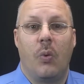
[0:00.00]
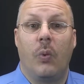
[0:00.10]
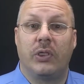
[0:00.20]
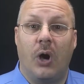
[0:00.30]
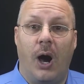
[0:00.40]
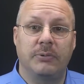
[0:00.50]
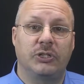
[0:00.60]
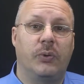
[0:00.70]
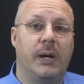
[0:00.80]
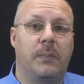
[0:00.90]
With
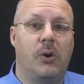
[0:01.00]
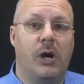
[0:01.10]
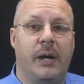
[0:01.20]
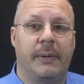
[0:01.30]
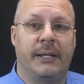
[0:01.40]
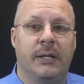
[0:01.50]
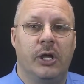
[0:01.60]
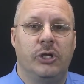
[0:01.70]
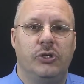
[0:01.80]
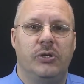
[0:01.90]
object-oriented programming,
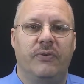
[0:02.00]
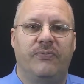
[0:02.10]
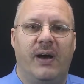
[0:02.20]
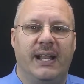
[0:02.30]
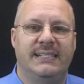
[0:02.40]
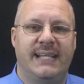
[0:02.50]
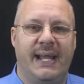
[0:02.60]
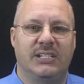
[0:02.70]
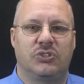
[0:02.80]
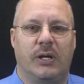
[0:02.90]
you define a
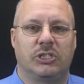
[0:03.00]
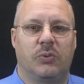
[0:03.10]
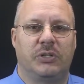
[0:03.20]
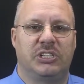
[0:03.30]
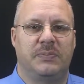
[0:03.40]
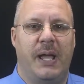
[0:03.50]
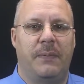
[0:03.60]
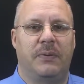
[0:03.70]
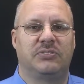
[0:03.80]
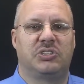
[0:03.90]
data structure which is made
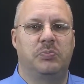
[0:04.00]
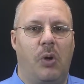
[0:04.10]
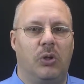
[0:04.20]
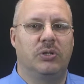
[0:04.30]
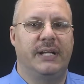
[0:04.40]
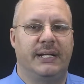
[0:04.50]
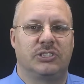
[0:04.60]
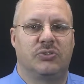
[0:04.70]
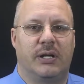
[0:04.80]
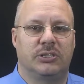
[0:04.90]
up of smaller data
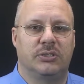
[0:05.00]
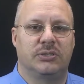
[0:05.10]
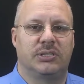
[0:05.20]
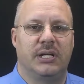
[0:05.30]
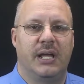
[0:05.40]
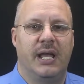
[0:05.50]
structures,